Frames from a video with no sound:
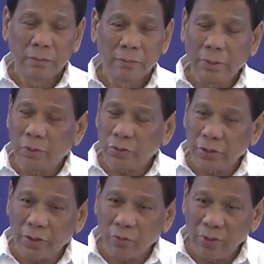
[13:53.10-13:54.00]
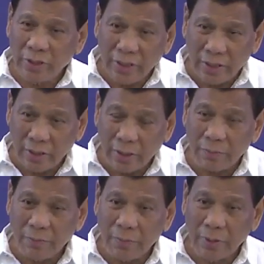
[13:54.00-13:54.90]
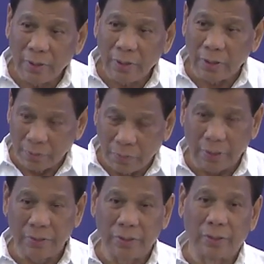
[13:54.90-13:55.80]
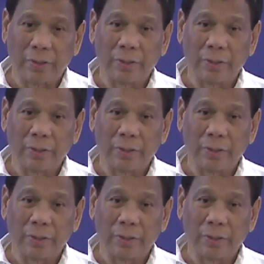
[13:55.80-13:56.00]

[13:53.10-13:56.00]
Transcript: Because it would end up in a bloodshed.